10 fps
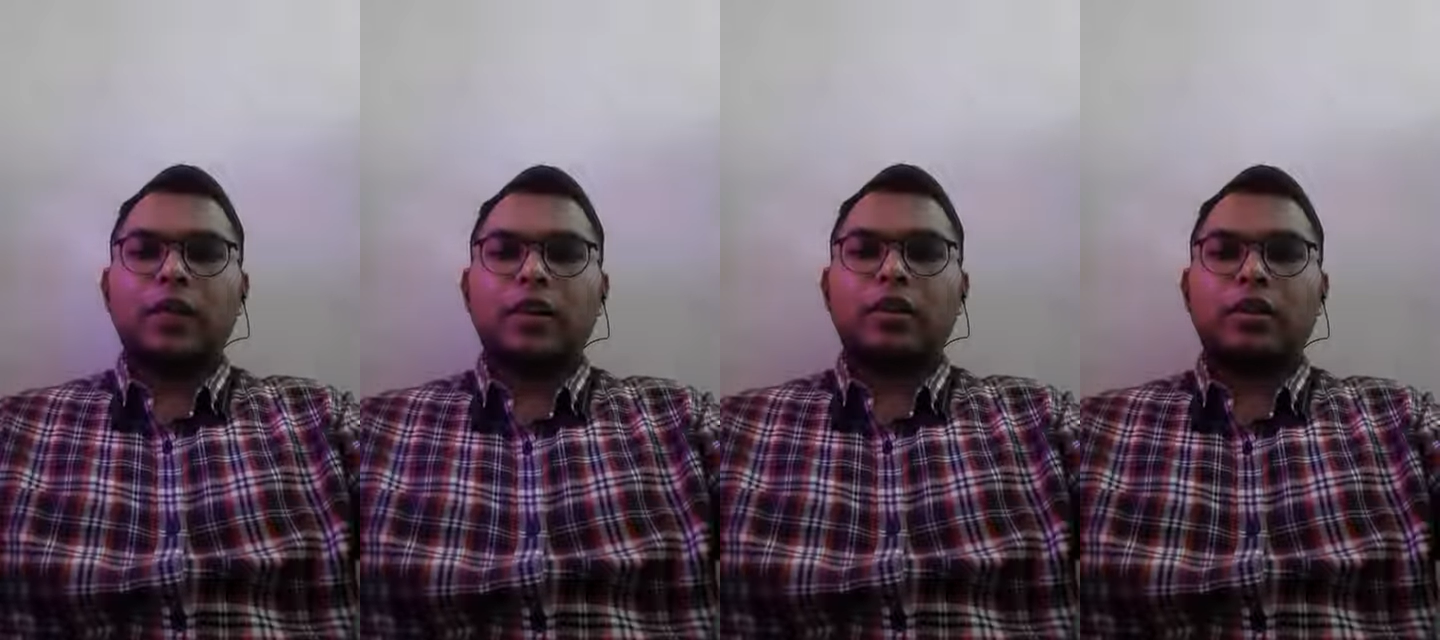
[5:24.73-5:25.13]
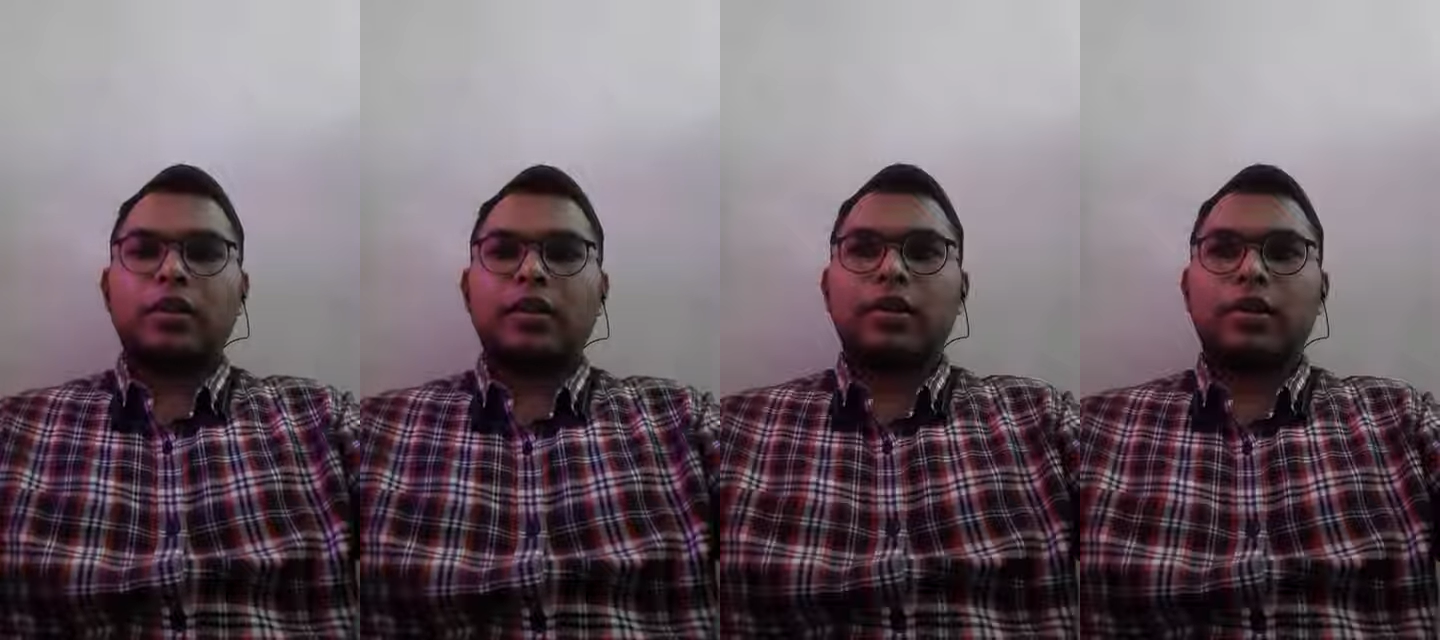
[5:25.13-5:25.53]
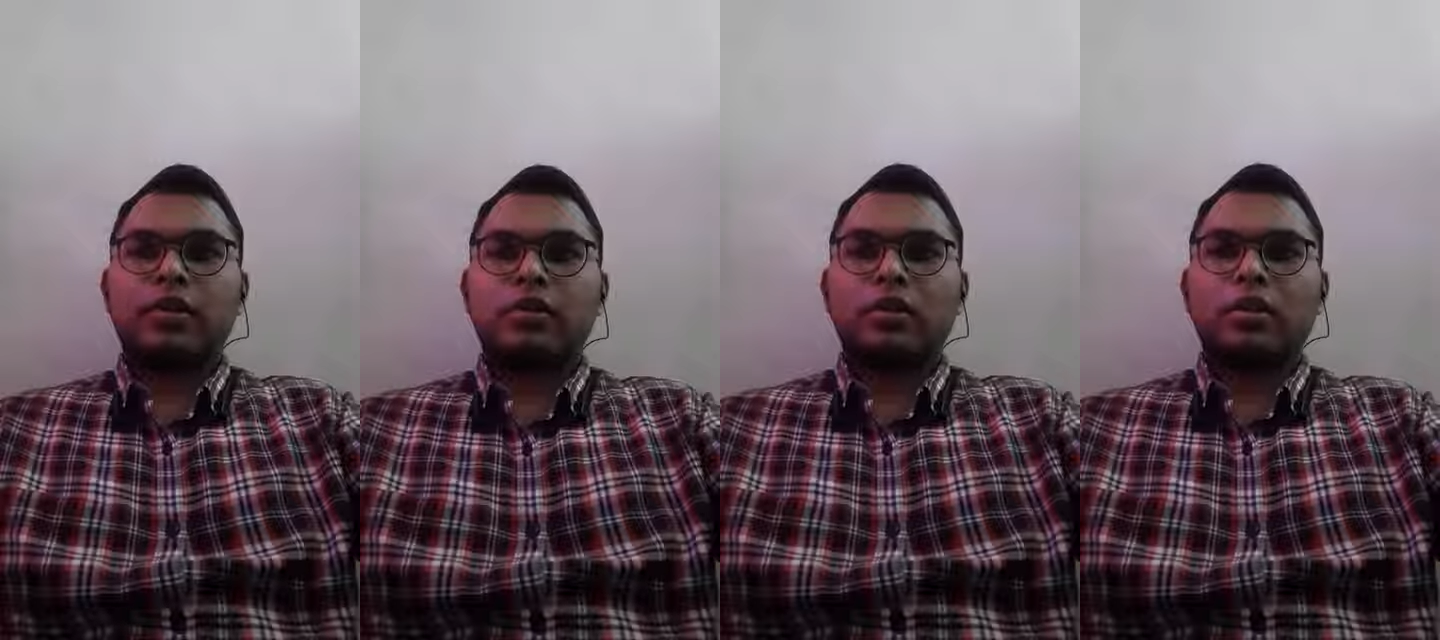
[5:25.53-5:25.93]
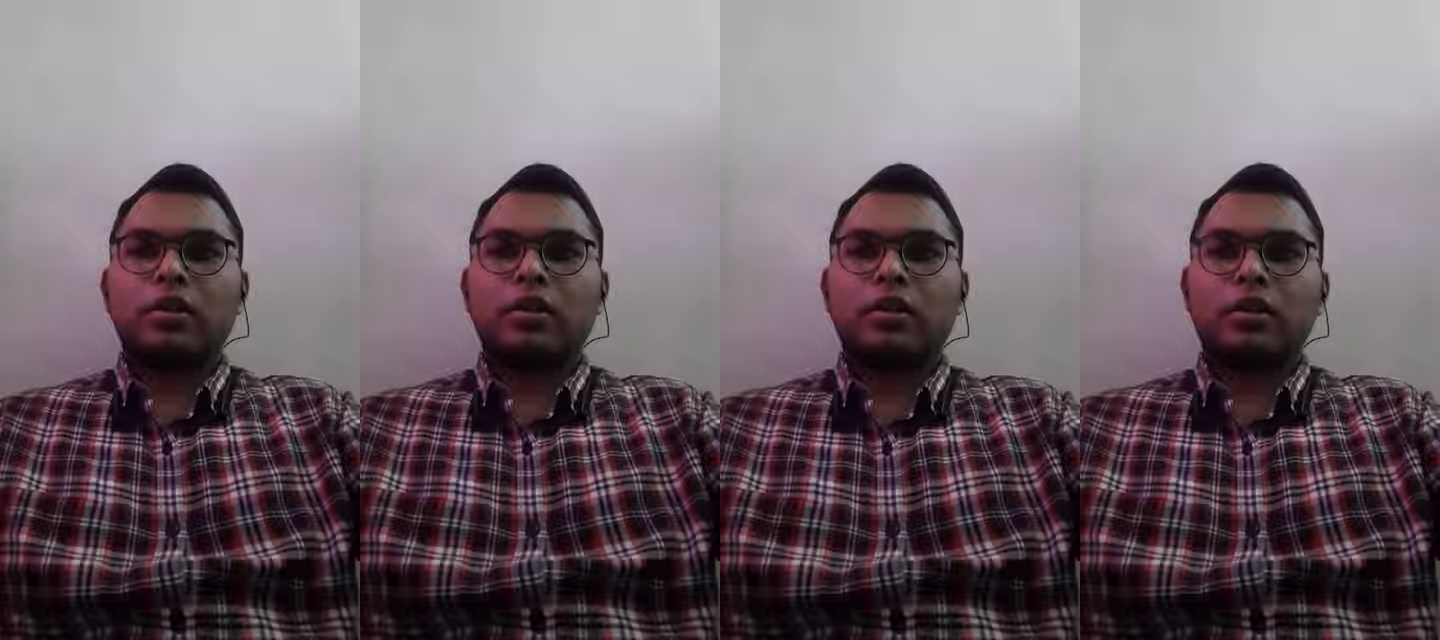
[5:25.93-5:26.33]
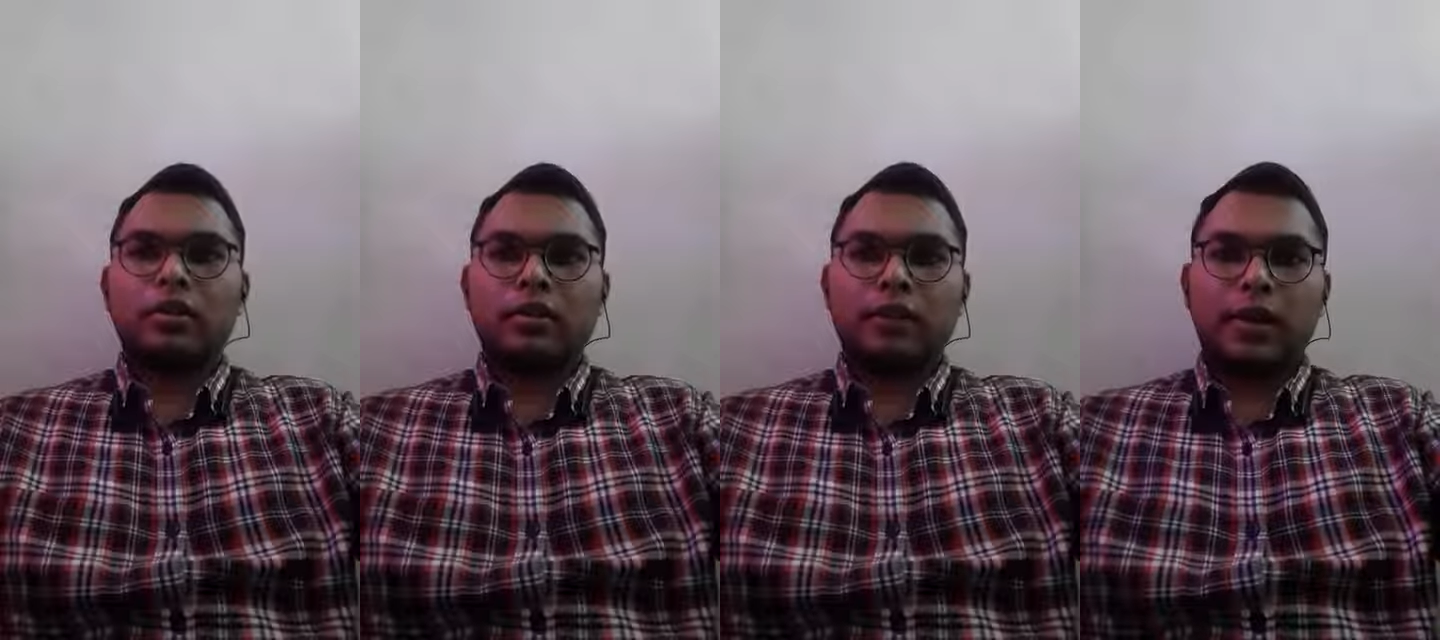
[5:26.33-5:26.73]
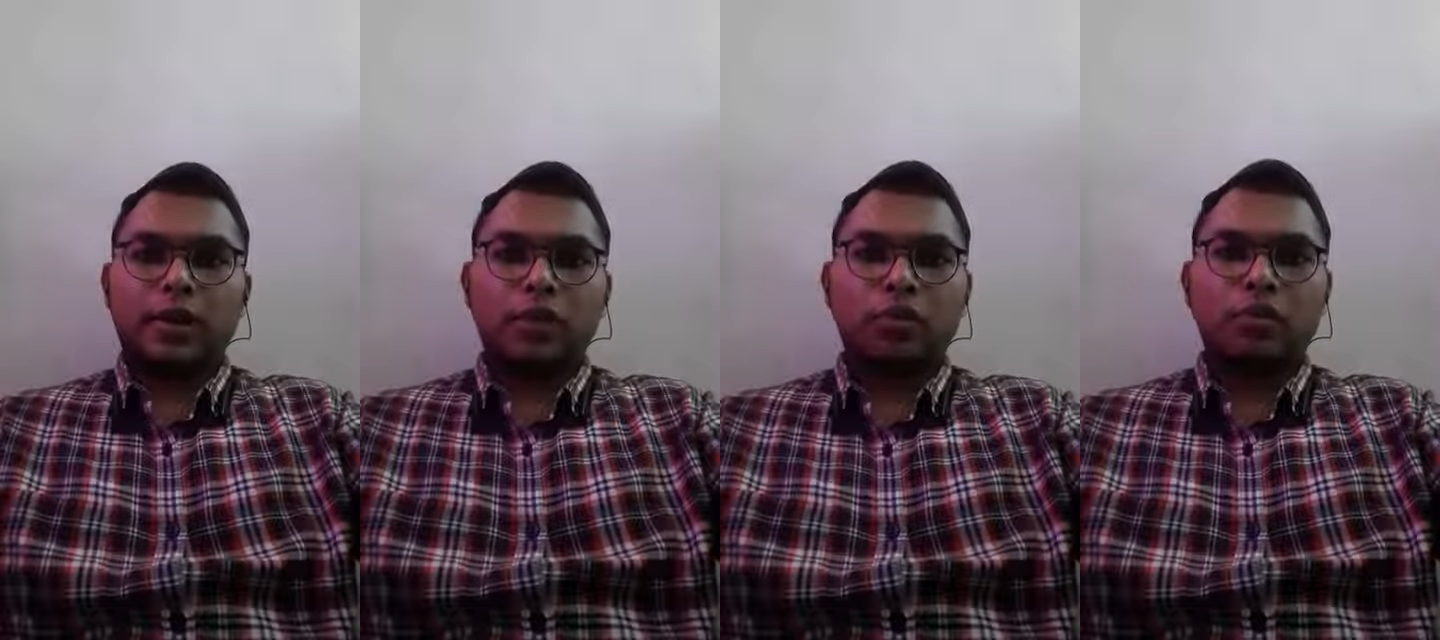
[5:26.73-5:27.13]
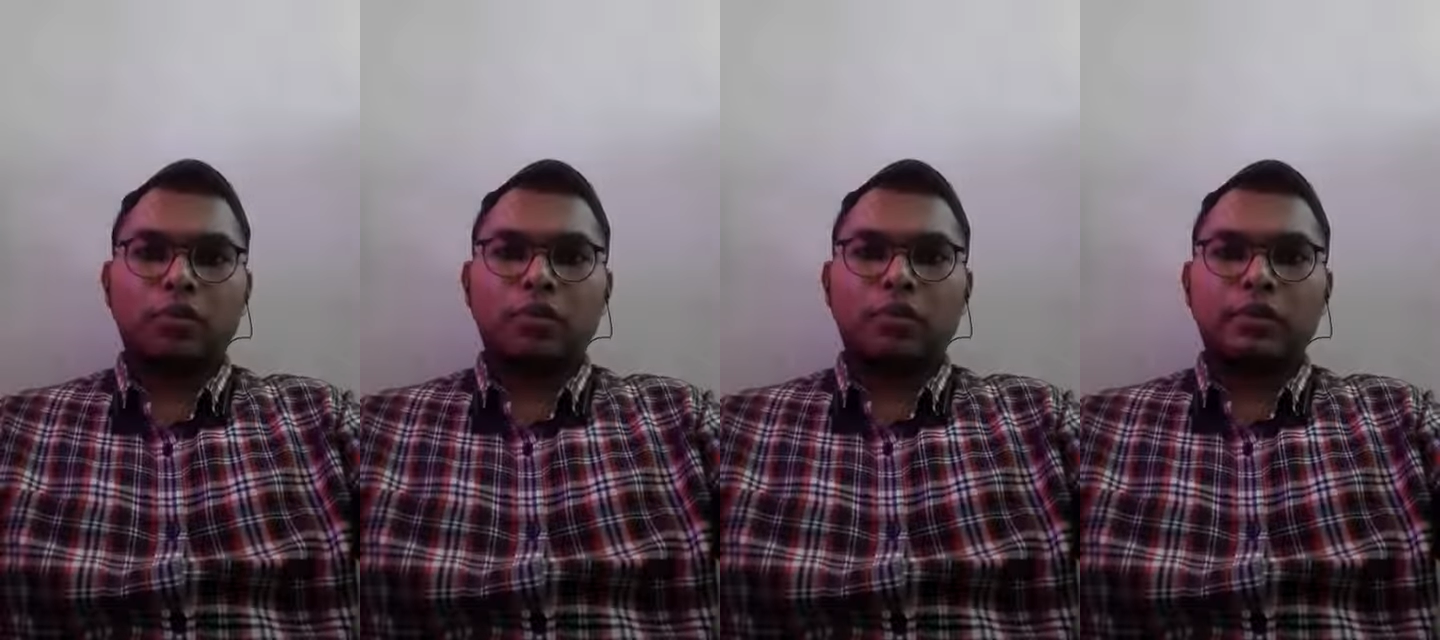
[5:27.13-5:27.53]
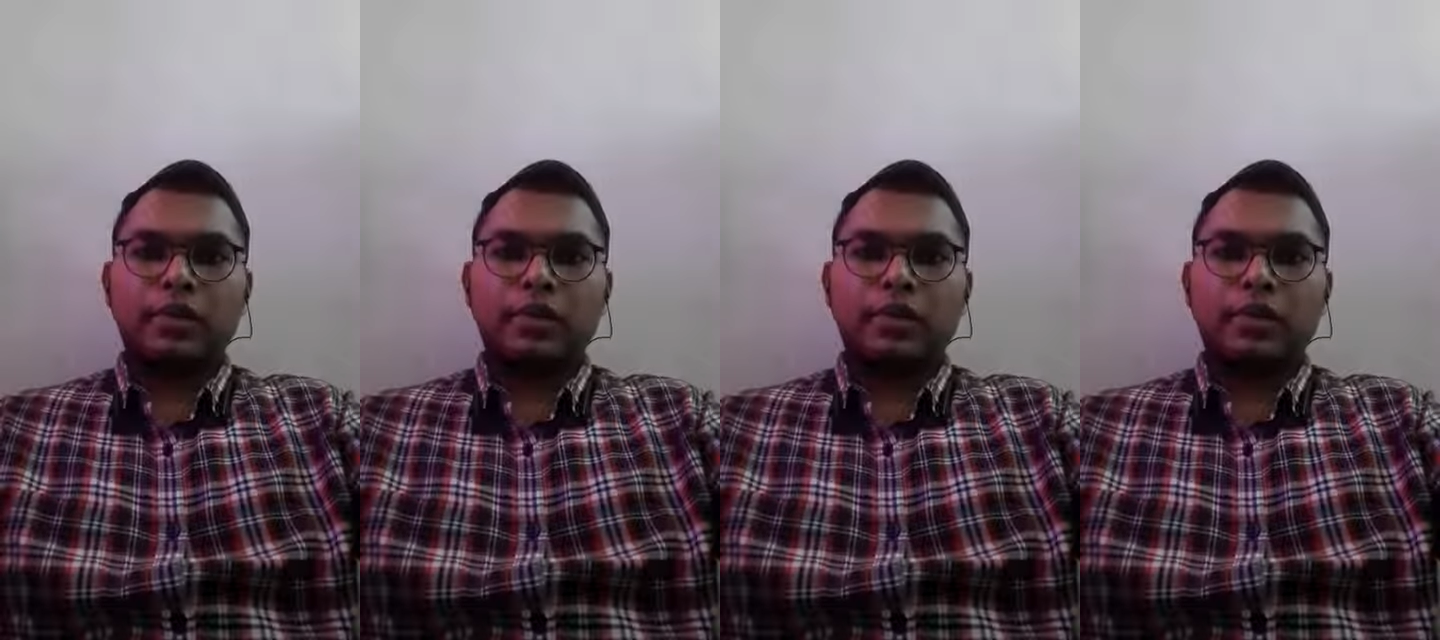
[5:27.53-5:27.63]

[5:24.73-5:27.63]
It doesn't grow